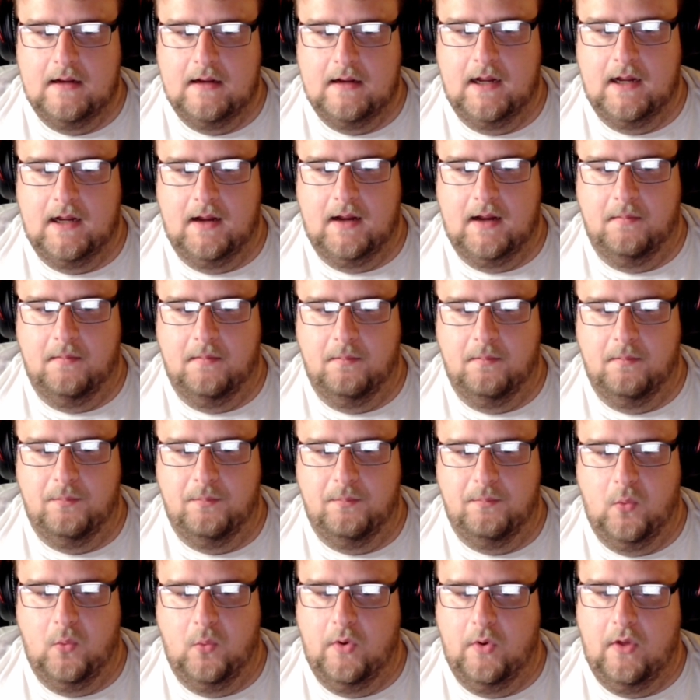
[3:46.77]
Um,
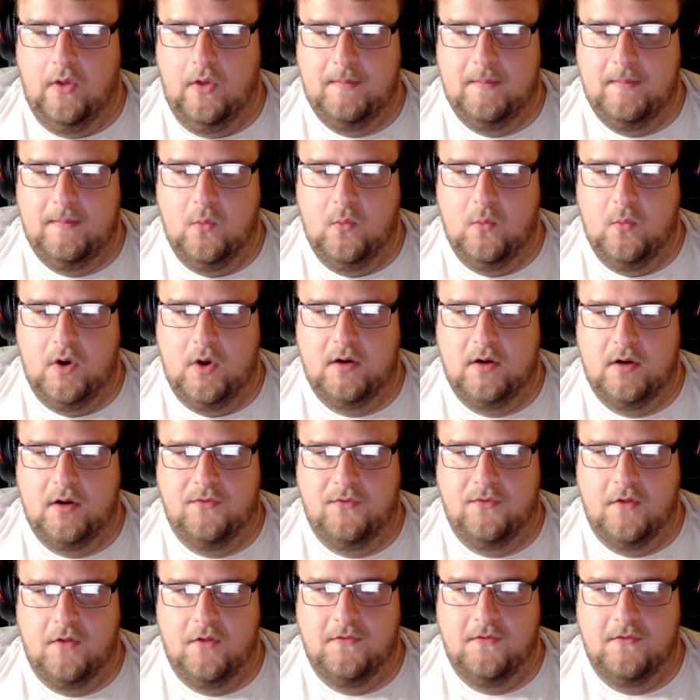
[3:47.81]
but Will, I mean, what are your
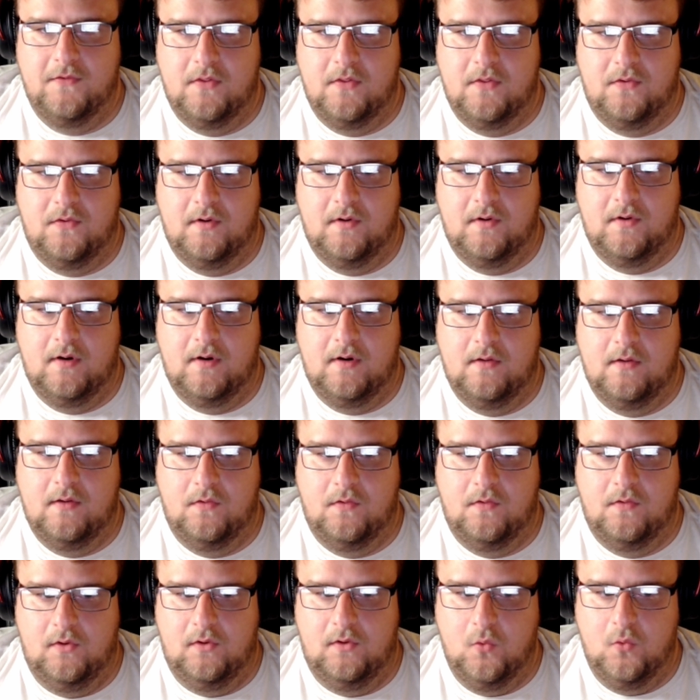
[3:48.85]
thoughts in this
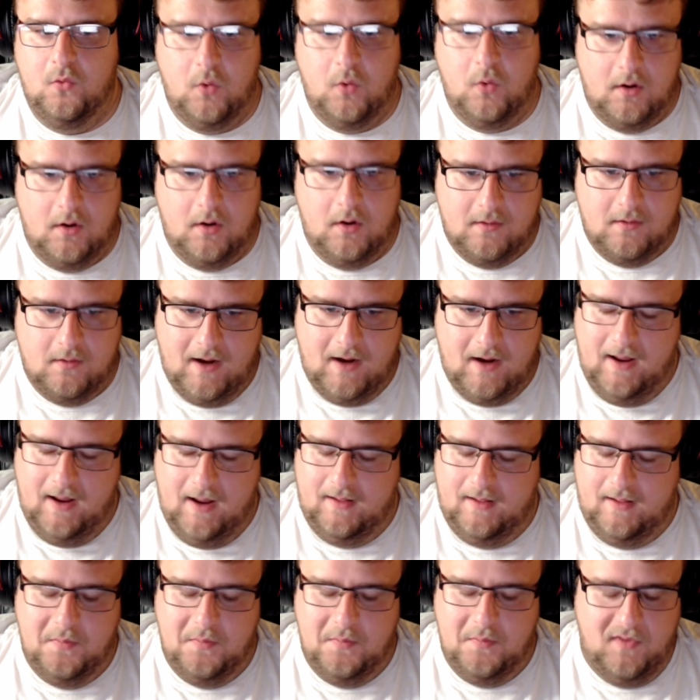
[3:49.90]
series? You were, I,
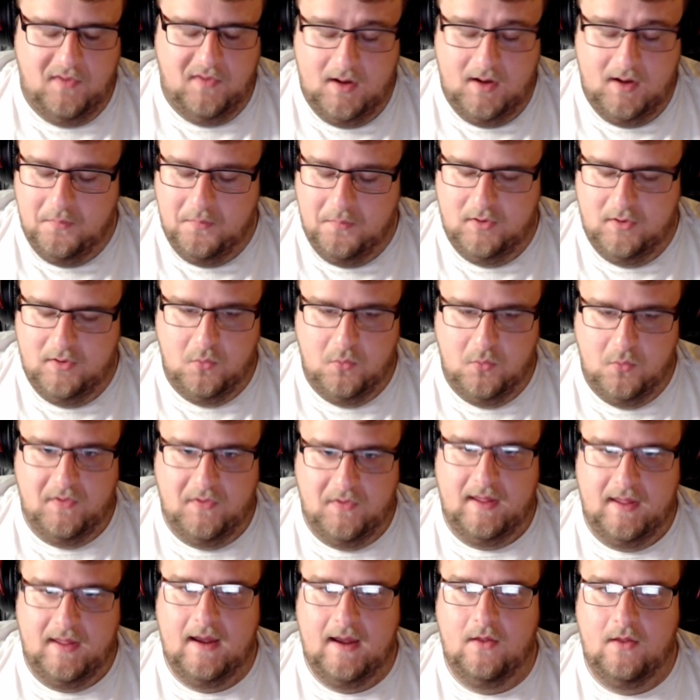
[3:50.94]
I keep saying it, but you were
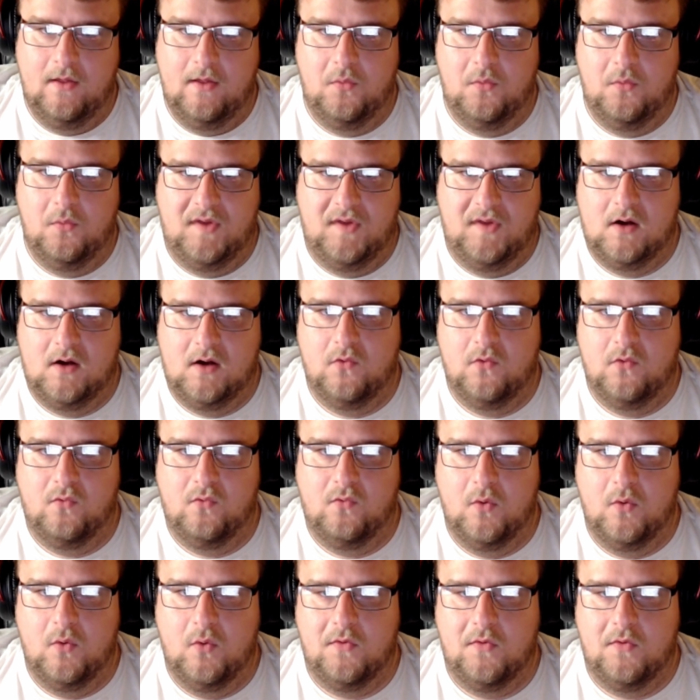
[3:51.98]
the guy that was hot on the
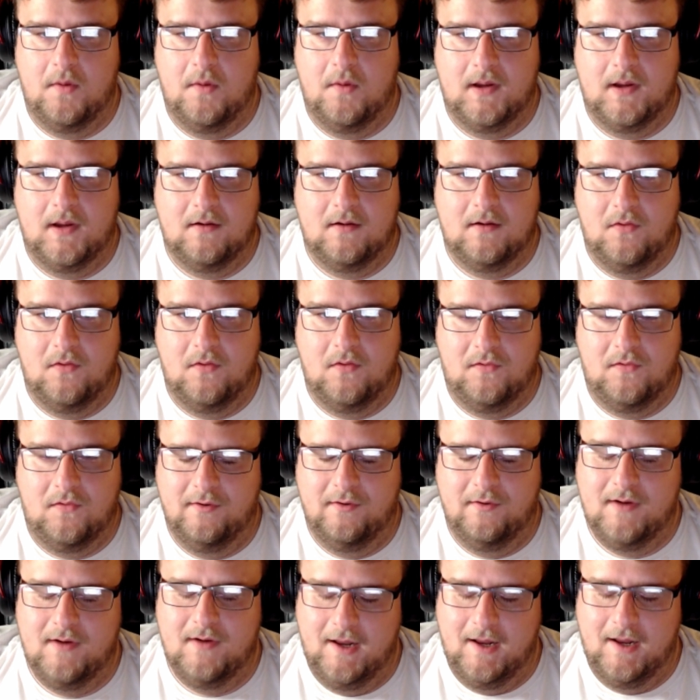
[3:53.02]
Royals coming into this
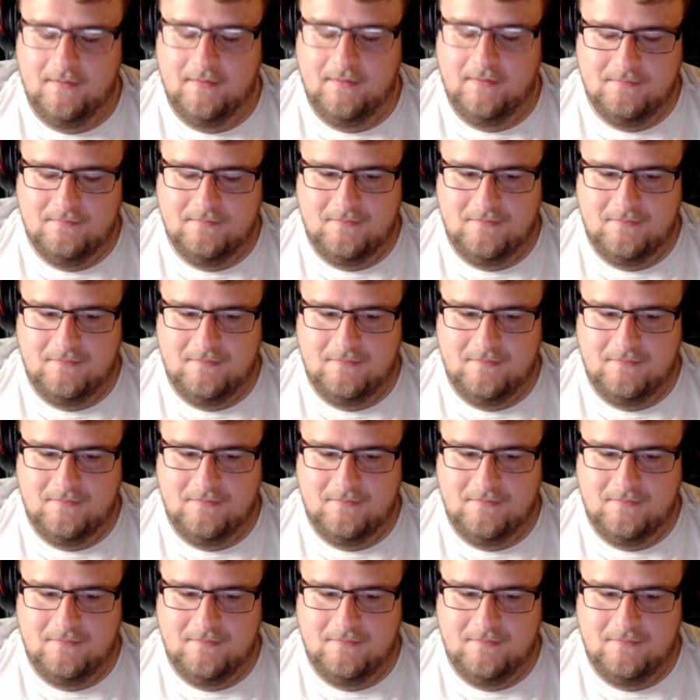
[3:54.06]
year, not